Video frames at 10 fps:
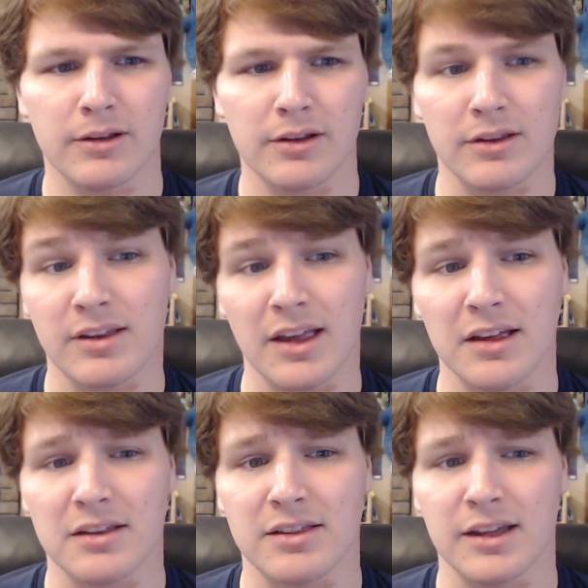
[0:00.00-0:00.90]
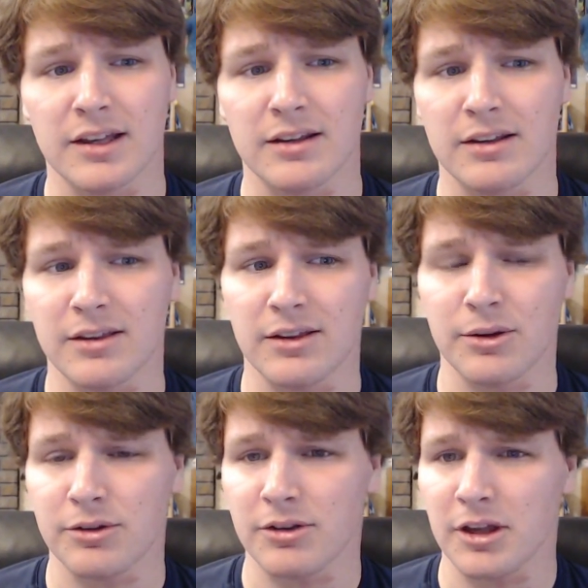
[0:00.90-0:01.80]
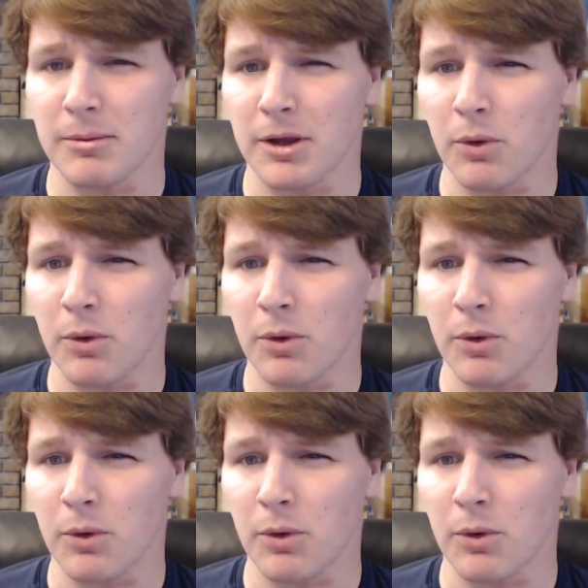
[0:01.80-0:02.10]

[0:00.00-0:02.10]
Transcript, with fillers: says that there's going to be a